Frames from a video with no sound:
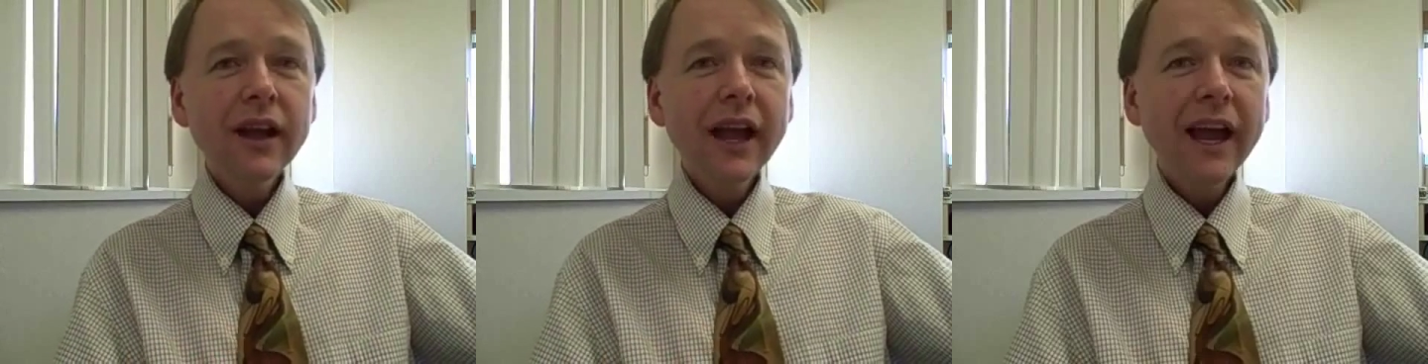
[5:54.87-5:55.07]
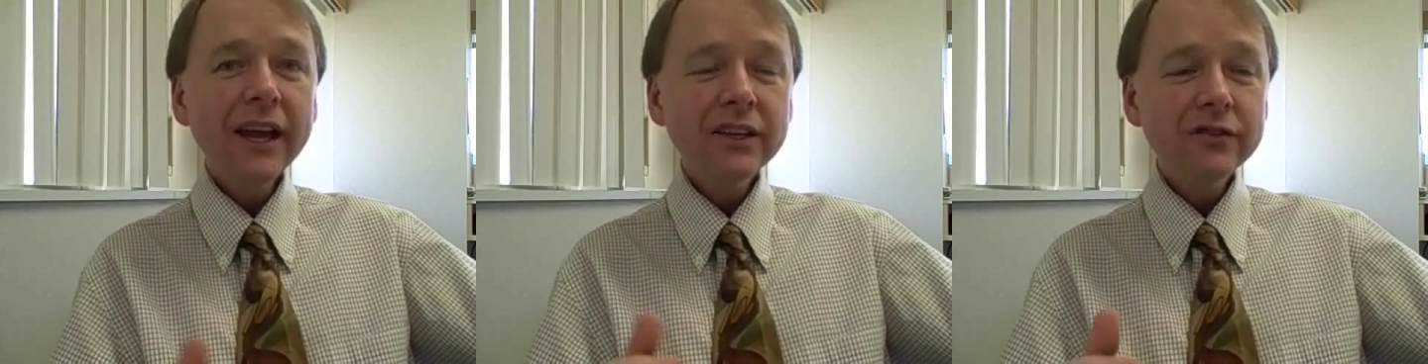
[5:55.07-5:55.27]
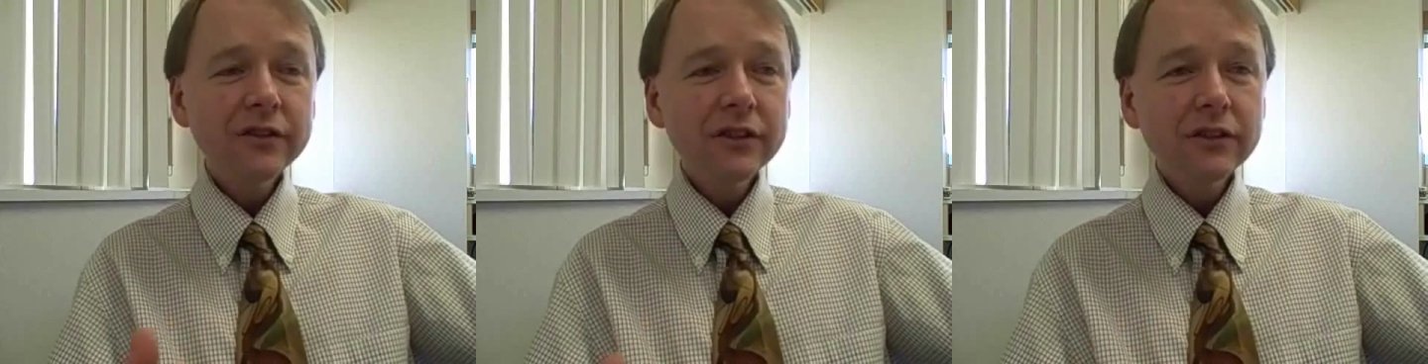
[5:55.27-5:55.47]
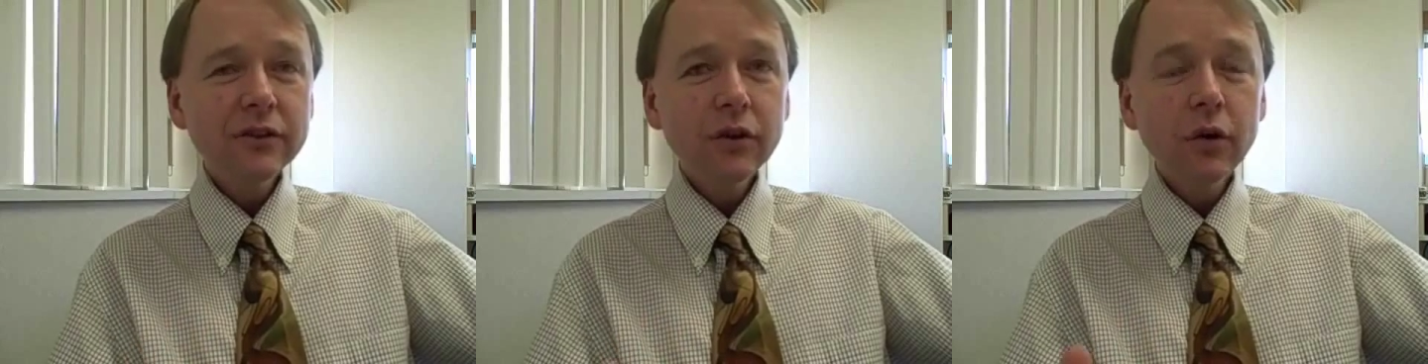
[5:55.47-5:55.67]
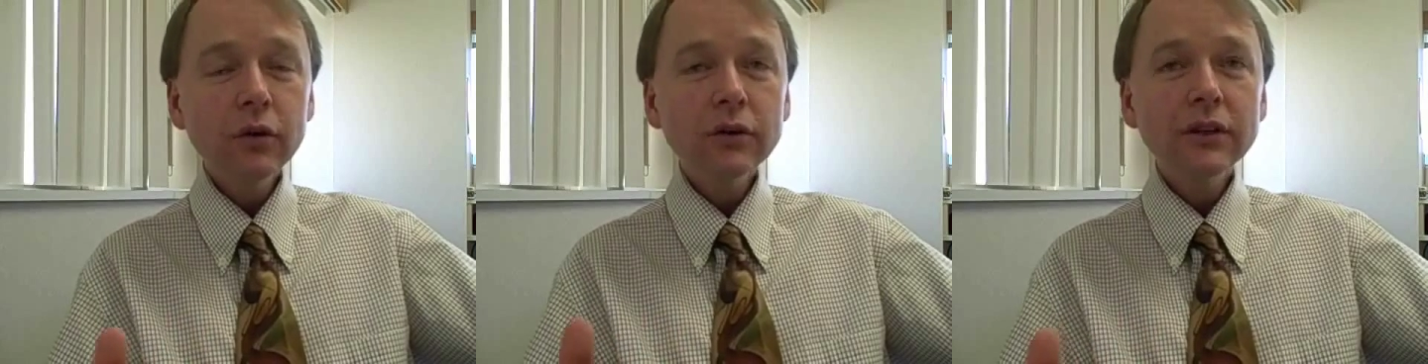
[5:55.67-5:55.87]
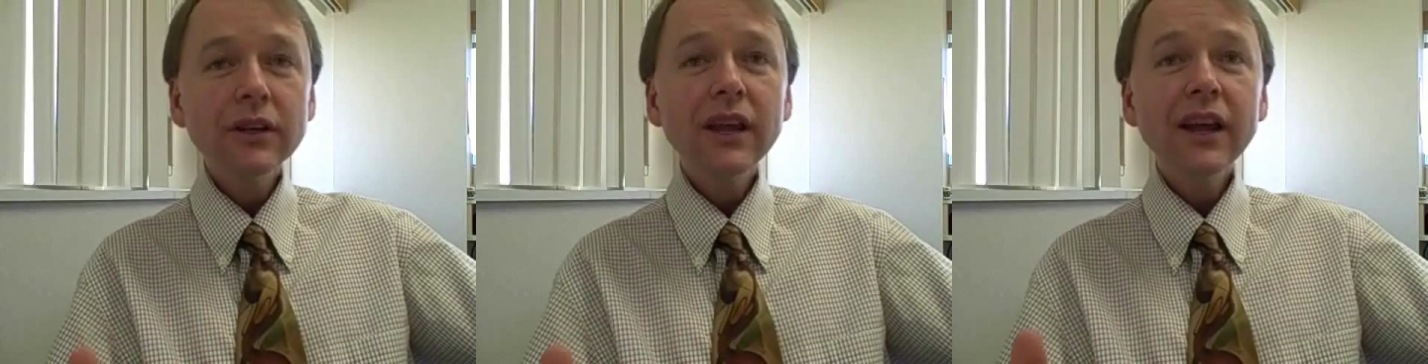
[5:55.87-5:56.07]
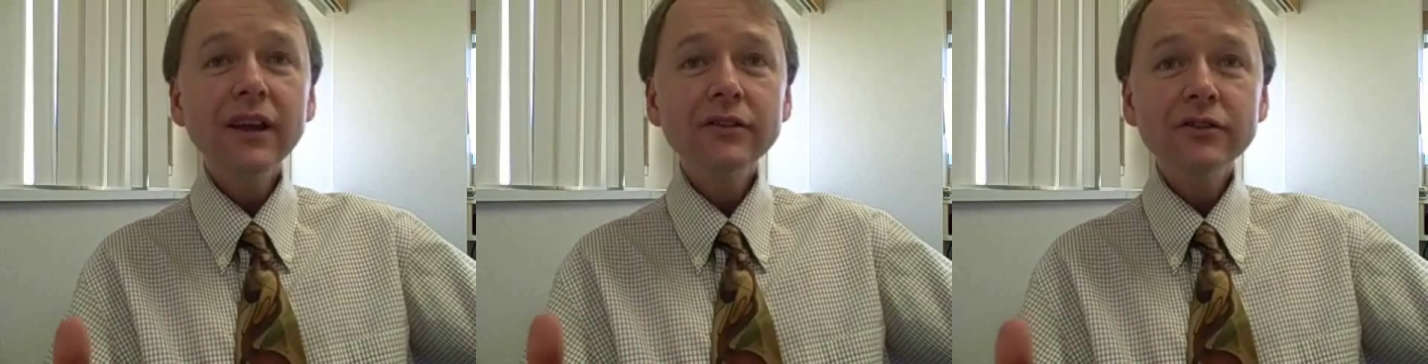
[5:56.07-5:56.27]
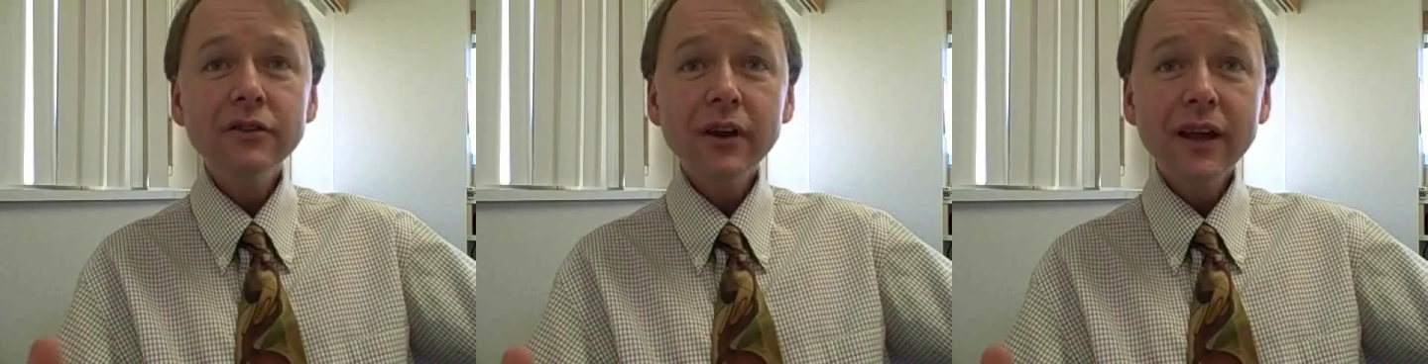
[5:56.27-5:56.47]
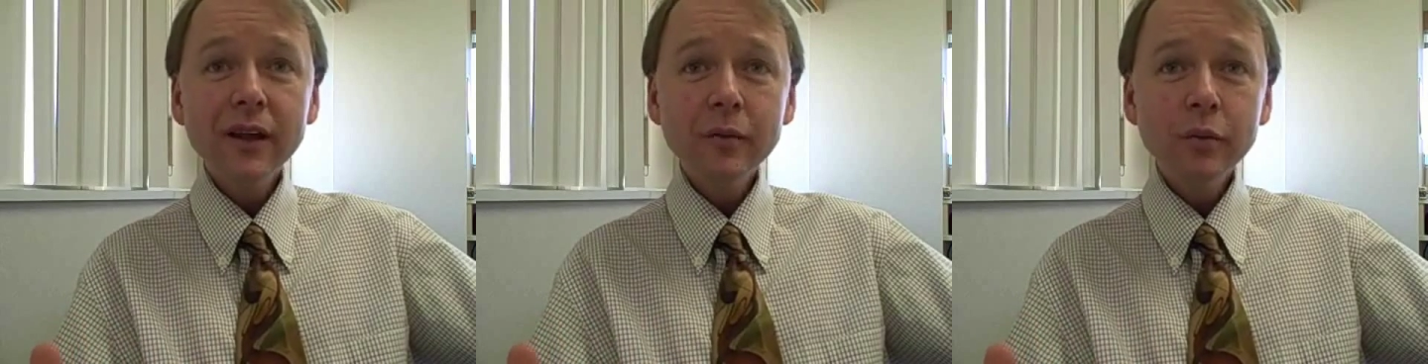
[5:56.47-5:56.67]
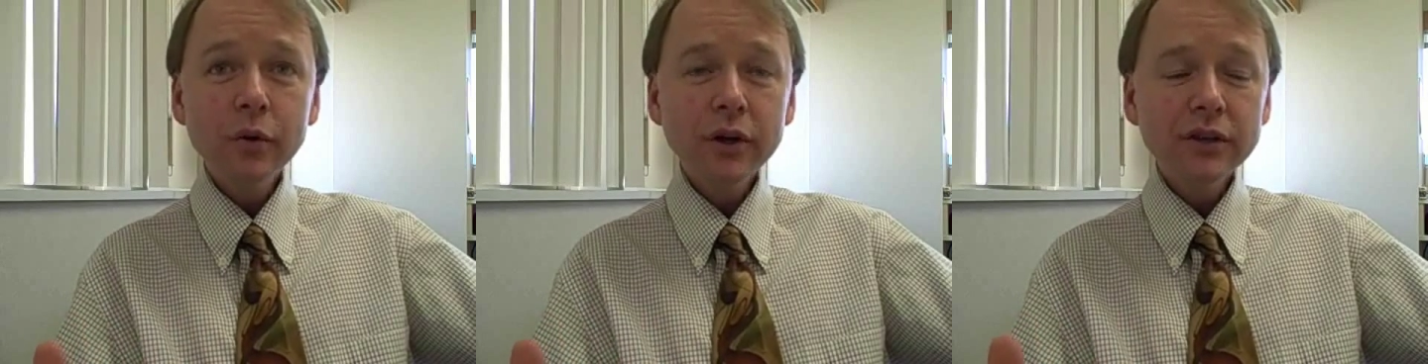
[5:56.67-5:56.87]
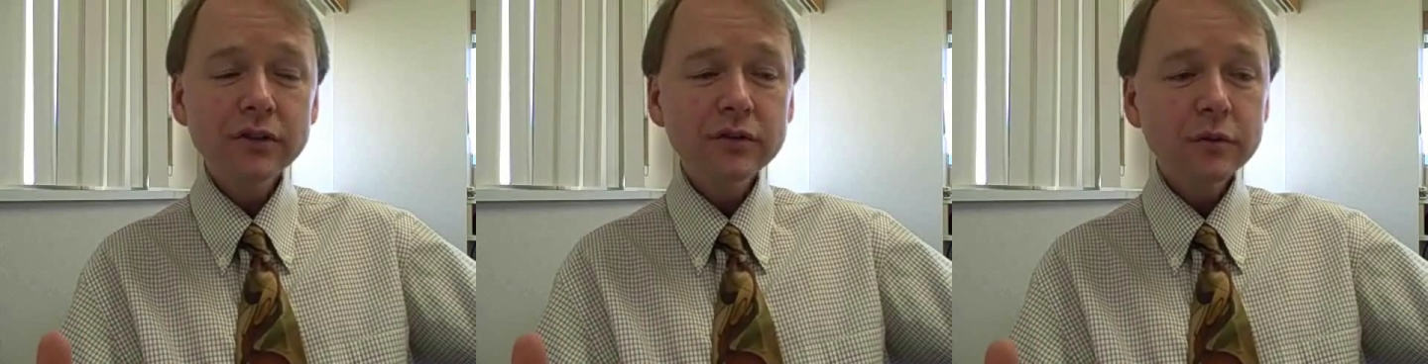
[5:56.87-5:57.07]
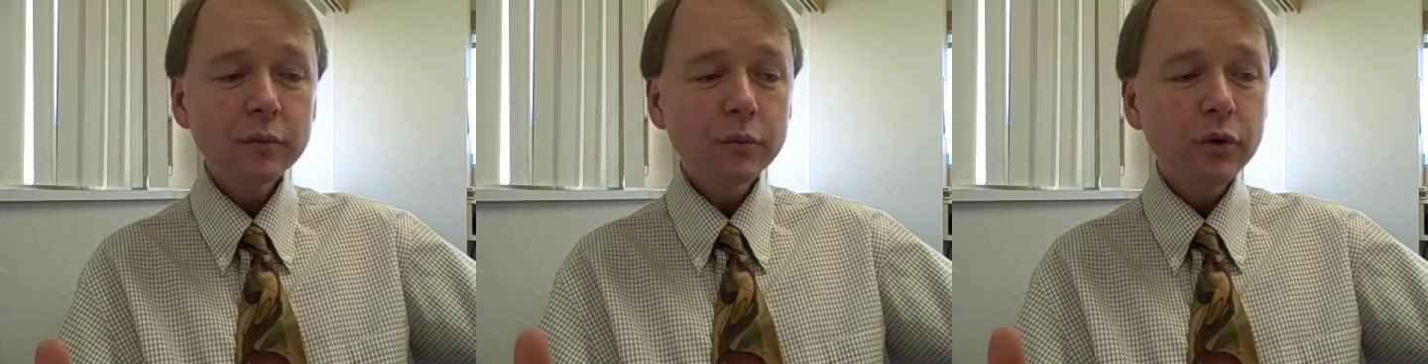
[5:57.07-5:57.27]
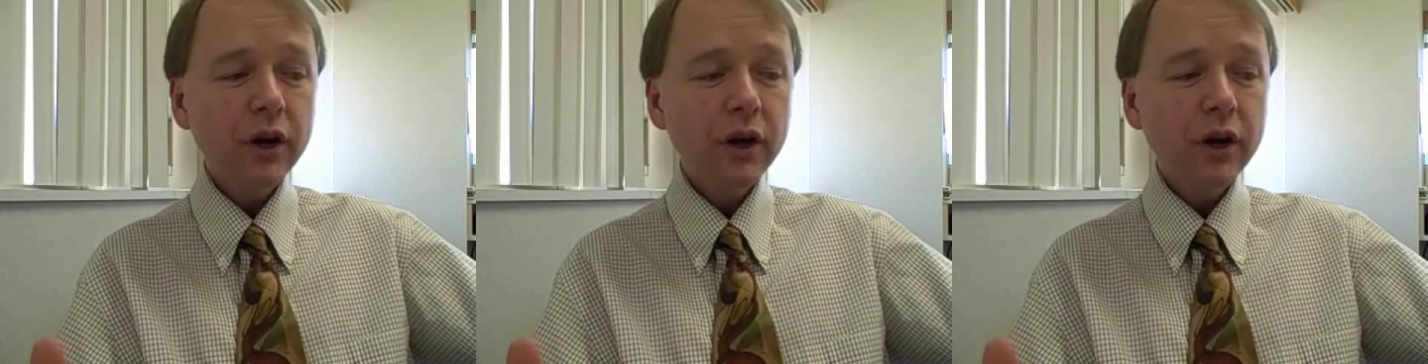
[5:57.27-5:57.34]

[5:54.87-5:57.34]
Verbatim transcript: Adjuvant Colon Cancer Endpoints